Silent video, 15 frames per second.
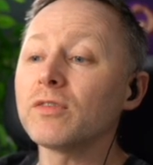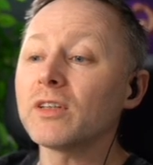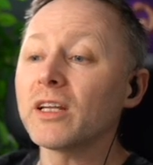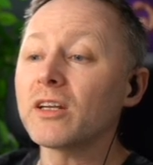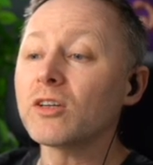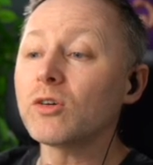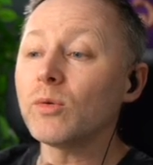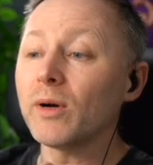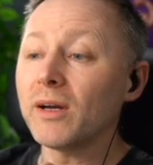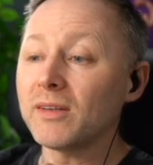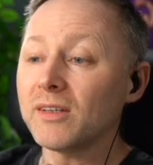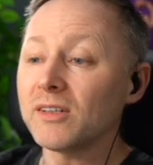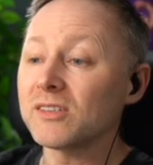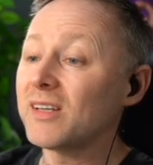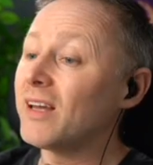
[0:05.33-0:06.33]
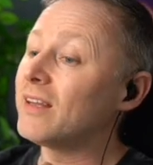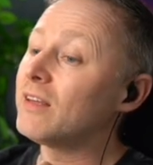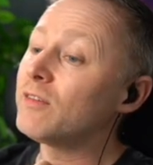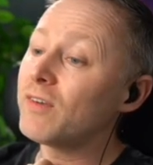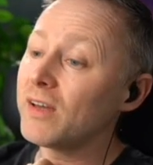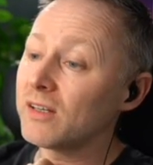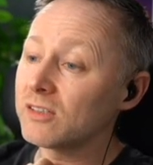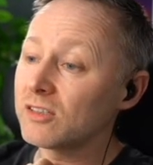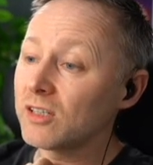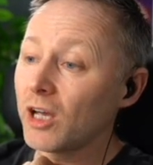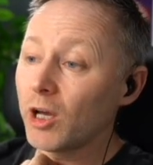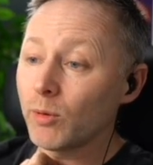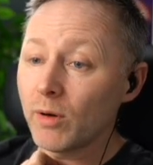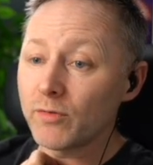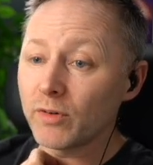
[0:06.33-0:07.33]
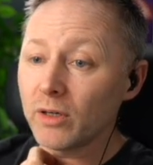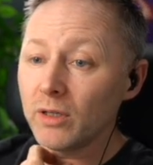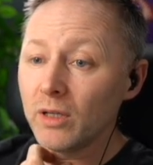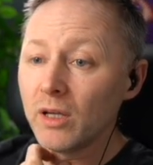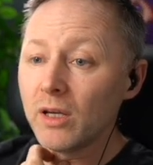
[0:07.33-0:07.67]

lyrical ideas in the verse. However,